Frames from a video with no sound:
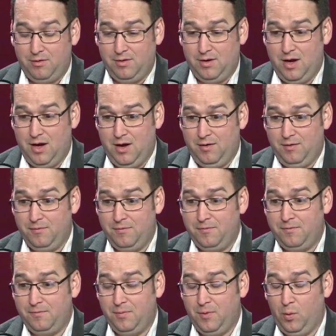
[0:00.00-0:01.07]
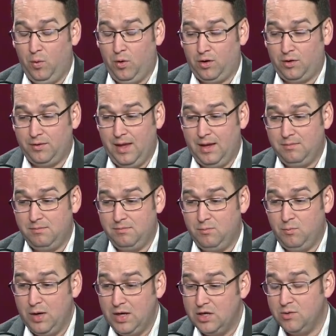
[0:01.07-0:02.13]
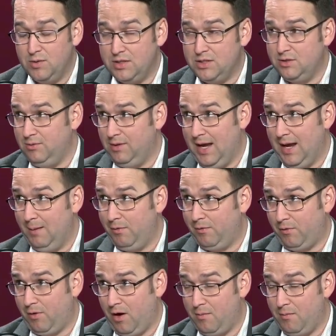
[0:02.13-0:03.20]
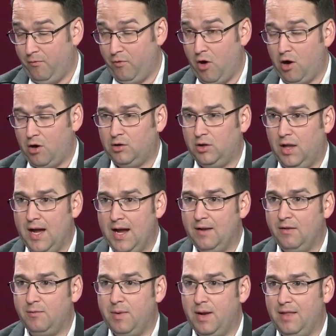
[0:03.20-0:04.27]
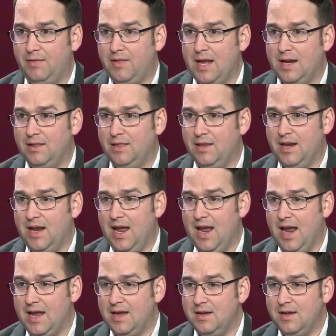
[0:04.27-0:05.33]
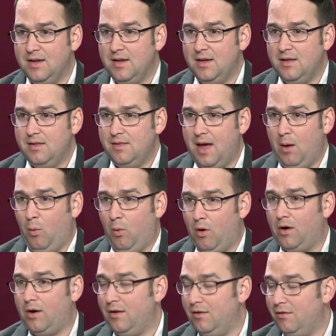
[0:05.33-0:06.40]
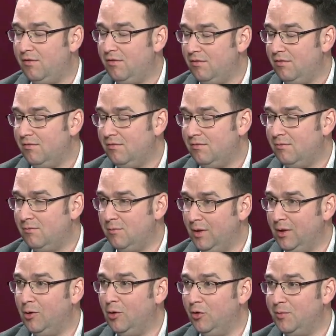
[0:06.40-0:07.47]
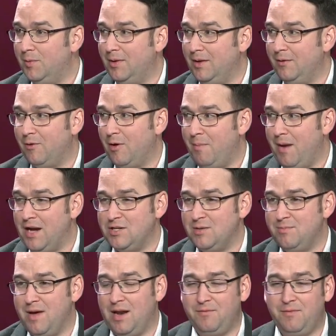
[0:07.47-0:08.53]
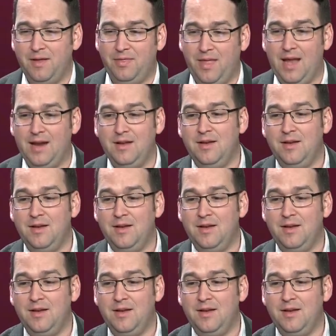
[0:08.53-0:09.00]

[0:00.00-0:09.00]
of the work that we do at Two Labs for our clients. But at the end of the day, that work is really ultimately for a patient benefit that,